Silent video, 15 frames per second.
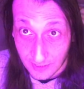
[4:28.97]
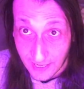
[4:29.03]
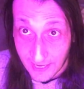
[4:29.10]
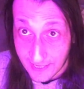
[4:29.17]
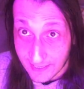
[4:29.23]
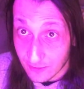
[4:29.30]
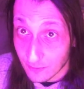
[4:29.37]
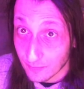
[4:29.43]

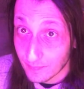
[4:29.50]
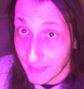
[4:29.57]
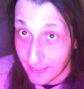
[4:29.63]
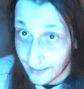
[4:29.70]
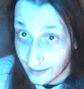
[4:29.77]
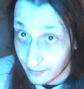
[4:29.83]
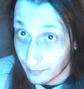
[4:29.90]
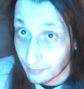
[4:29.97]
and you
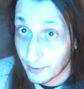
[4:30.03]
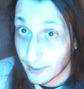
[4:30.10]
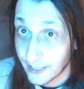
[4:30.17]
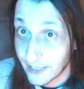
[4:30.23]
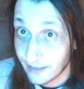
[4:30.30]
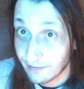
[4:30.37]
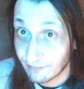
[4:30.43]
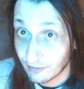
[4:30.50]
better
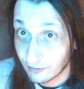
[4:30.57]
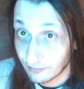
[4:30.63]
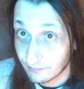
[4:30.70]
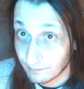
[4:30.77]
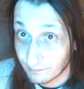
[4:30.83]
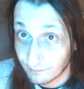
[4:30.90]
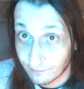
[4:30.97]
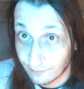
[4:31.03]
pray for
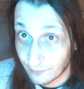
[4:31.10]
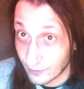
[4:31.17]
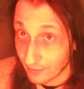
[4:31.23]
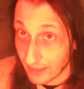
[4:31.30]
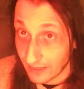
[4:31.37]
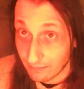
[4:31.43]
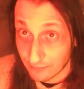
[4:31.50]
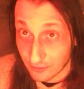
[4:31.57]

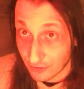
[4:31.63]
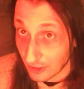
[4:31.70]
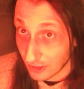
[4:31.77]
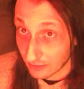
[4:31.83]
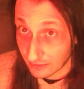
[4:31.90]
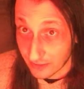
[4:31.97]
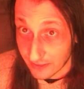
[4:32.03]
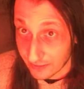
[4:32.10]
them to
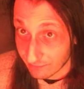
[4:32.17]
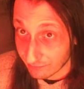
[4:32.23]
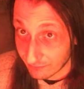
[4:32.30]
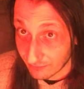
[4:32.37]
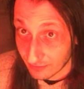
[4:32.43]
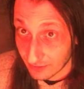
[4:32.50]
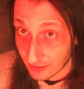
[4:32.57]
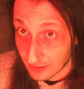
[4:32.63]
not leave.
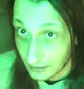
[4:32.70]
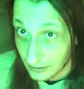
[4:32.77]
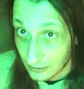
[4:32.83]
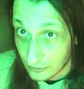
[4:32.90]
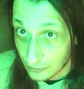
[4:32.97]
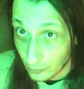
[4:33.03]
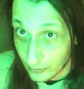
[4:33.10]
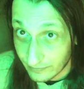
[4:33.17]

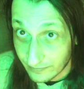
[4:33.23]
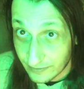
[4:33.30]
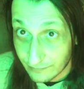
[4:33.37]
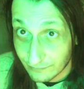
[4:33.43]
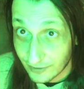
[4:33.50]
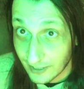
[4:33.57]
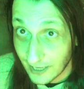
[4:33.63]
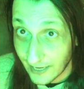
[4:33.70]
So even if
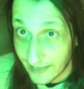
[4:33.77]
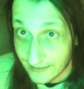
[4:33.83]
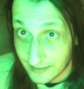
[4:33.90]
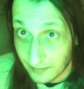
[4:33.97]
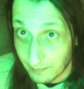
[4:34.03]
the guy is a